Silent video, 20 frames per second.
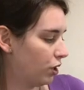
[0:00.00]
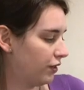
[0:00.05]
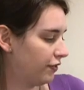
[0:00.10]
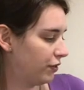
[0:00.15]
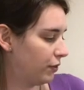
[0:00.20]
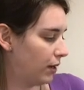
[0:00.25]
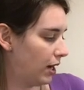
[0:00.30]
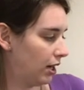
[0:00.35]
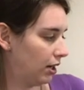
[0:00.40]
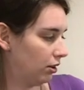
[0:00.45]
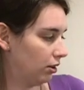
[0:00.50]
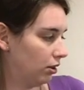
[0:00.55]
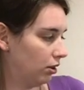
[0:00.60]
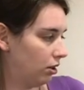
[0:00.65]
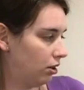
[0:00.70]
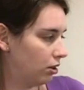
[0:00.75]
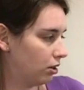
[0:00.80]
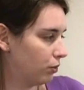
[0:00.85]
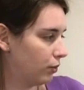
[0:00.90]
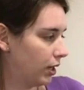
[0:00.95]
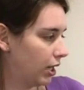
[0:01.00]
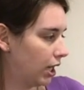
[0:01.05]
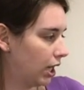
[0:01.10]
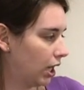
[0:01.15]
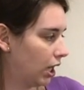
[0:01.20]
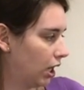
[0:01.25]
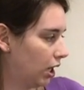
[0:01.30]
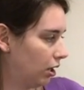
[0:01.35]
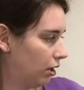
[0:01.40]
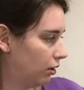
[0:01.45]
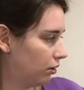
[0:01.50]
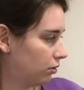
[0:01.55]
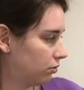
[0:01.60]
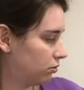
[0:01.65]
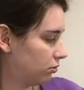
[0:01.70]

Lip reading: if you had a long way to go?